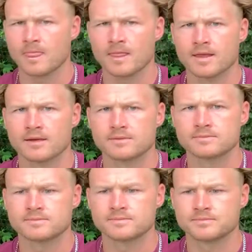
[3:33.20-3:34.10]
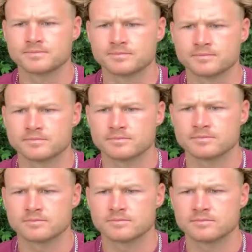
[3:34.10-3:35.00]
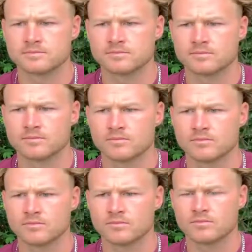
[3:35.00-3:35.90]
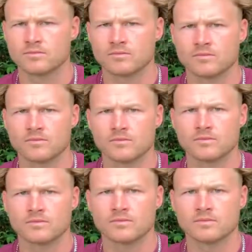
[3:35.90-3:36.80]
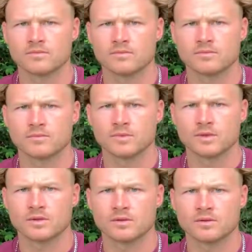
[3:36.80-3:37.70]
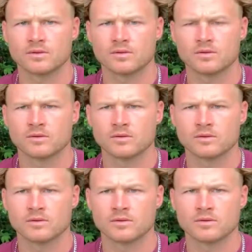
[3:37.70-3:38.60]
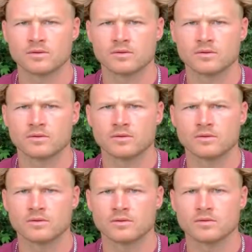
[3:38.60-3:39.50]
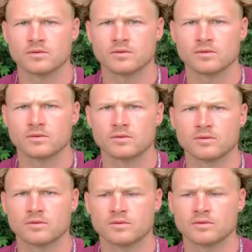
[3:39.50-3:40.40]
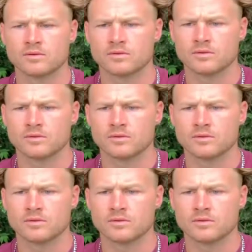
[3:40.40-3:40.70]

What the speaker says: (silent)